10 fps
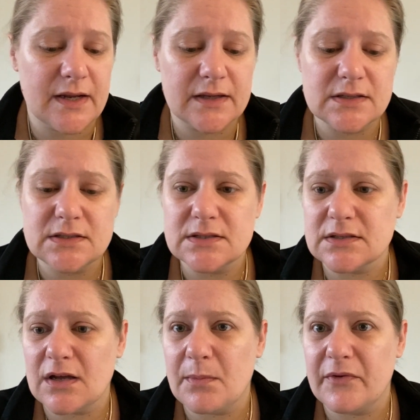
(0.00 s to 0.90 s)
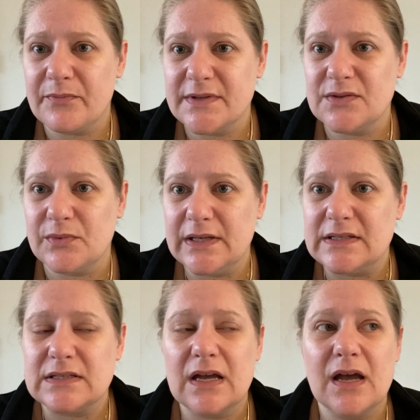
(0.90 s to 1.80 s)
Like, it's just a couple of busy
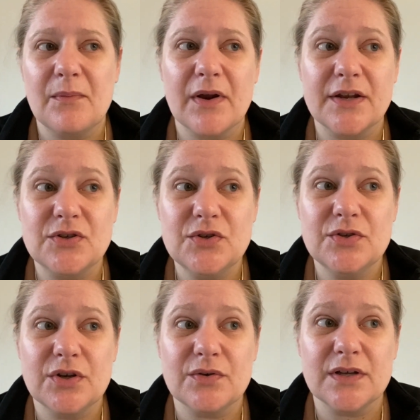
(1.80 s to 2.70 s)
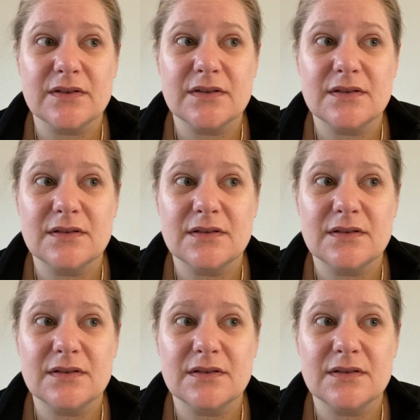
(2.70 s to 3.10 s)
weeks. But I do know not